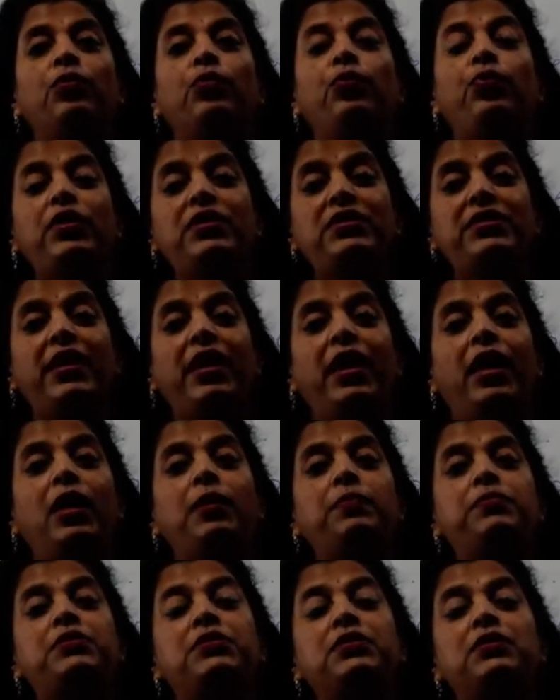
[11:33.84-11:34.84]
which
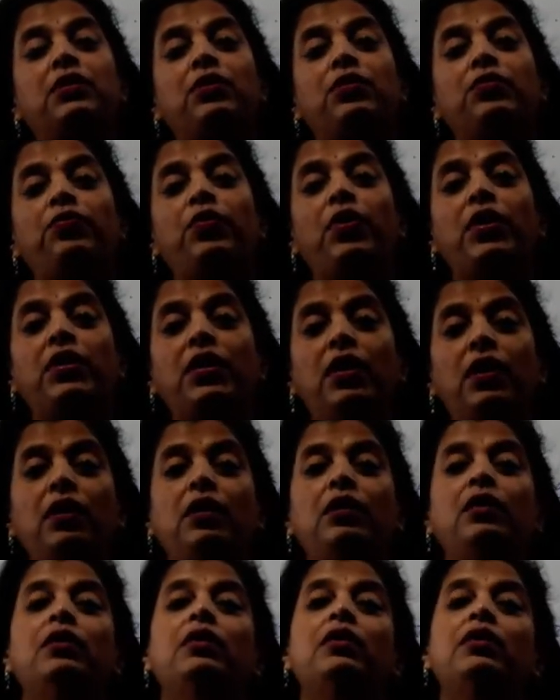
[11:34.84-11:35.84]
helps for the
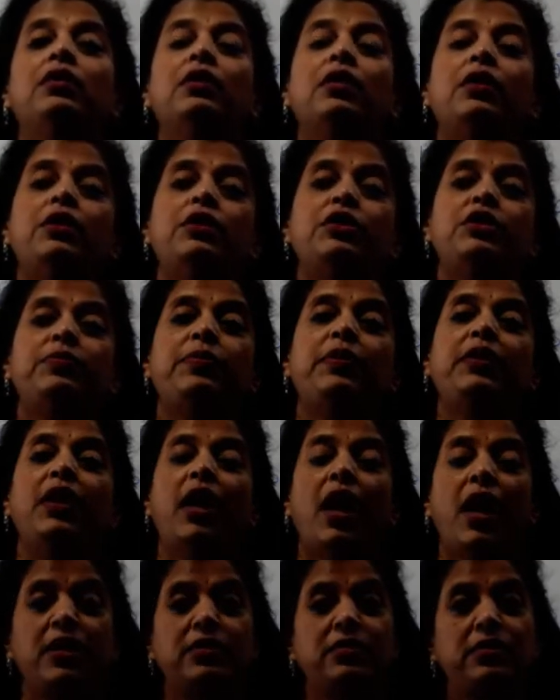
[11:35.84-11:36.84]
nourishment
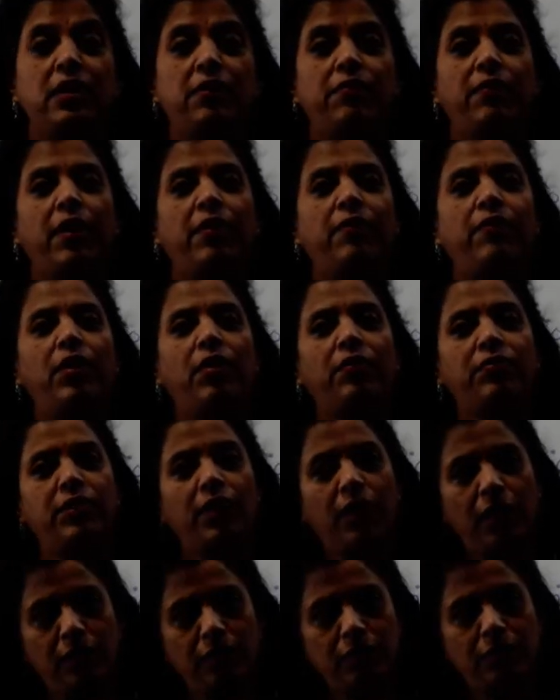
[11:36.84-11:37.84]
and survival of
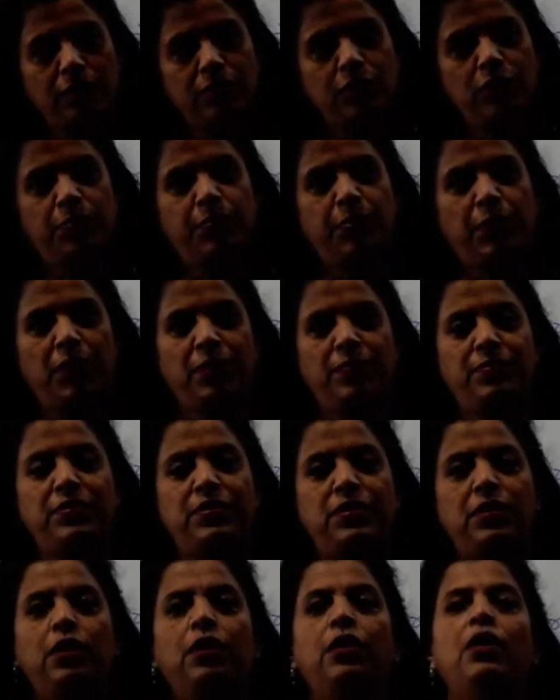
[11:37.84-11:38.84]
the
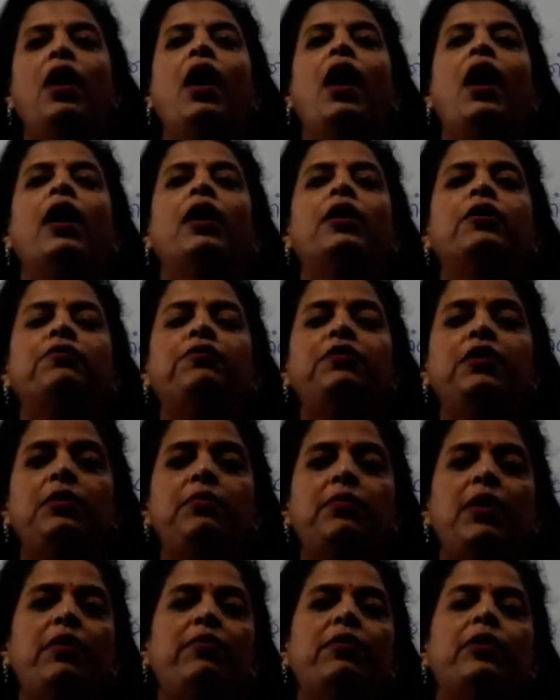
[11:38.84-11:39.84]
sperms, and
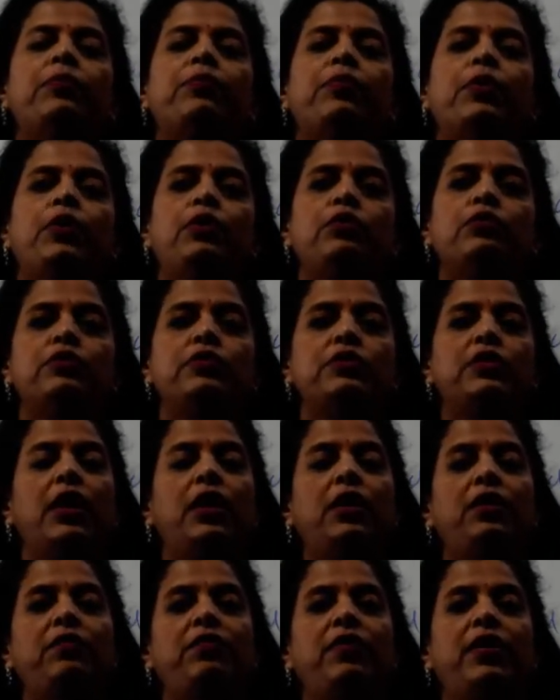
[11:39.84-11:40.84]
female will produce
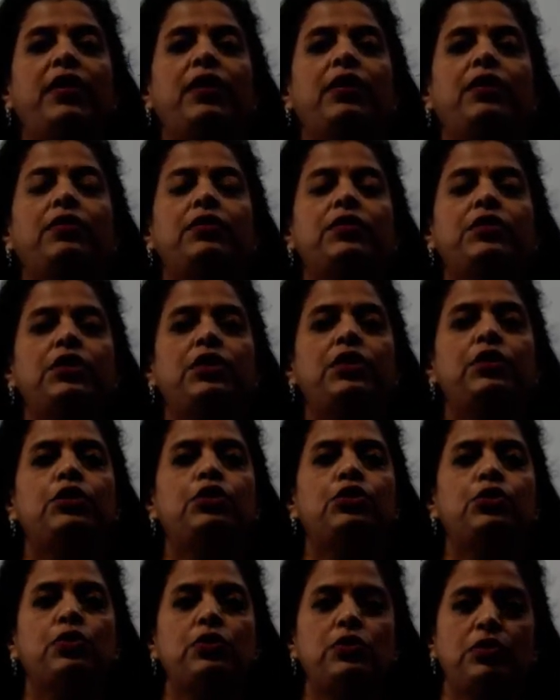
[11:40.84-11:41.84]
that when she
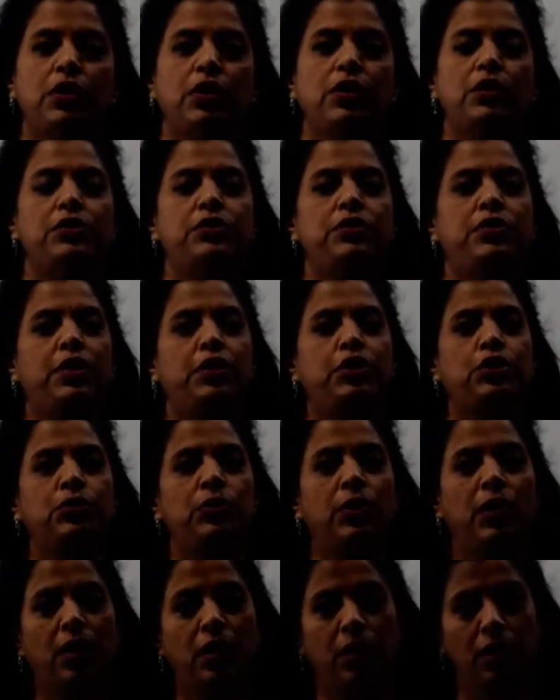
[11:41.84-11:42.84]
shows
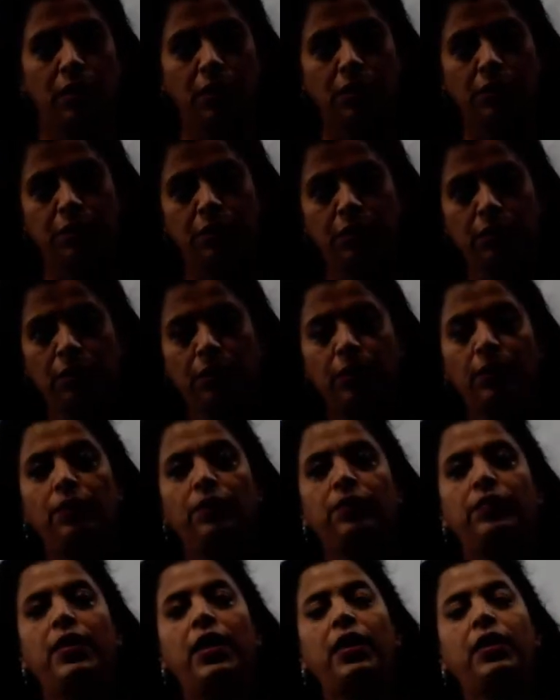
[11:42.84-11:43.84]
sexual urge.
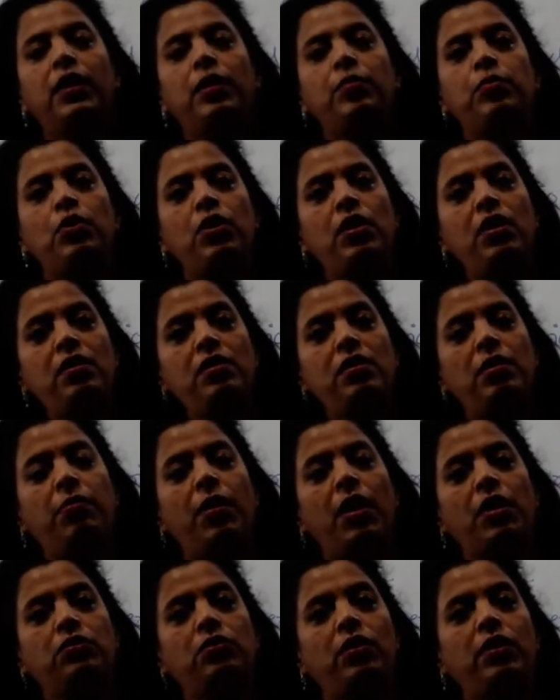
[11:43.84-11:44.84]
That time only the
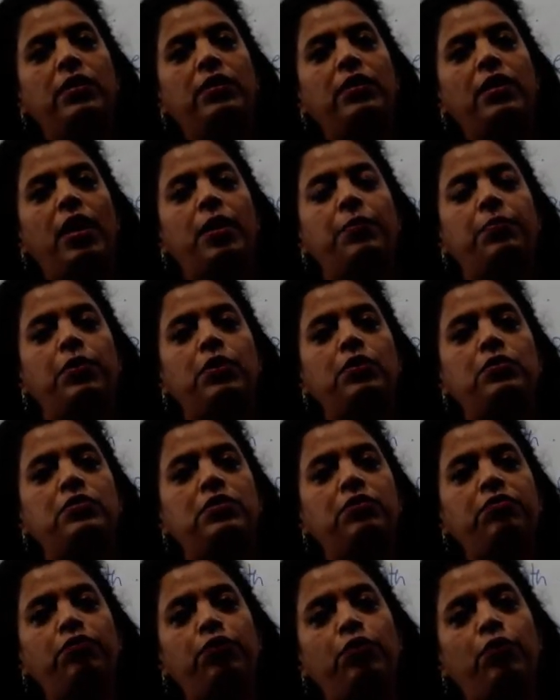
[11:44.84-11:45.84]
Bartholin gland produces
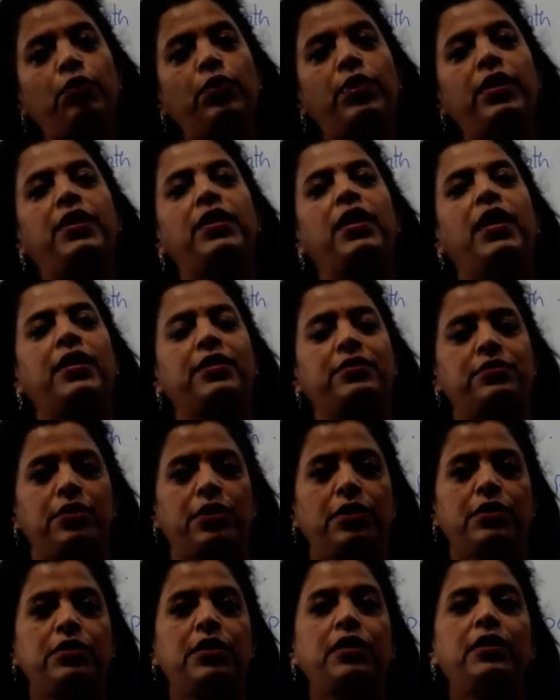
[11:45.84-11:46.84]
a fluid-like
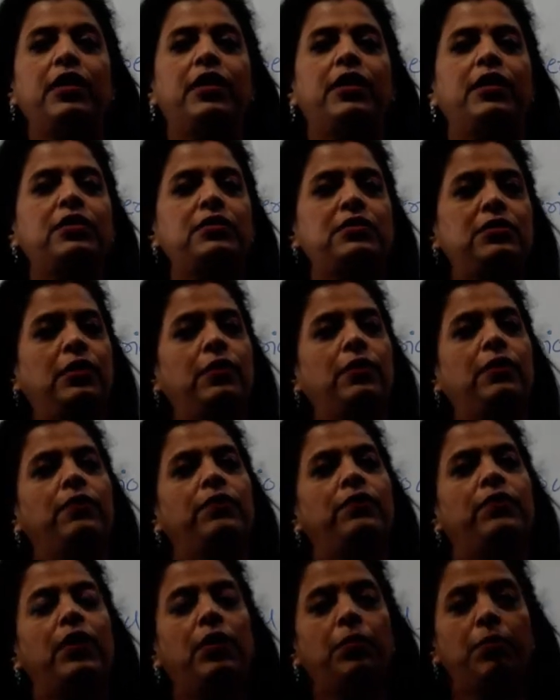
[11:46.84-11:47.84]
structure, that is
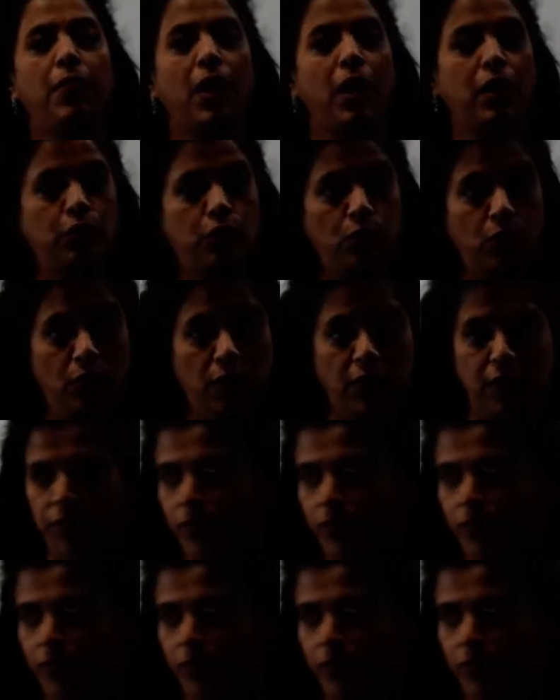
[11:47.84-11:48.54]
the Bartholin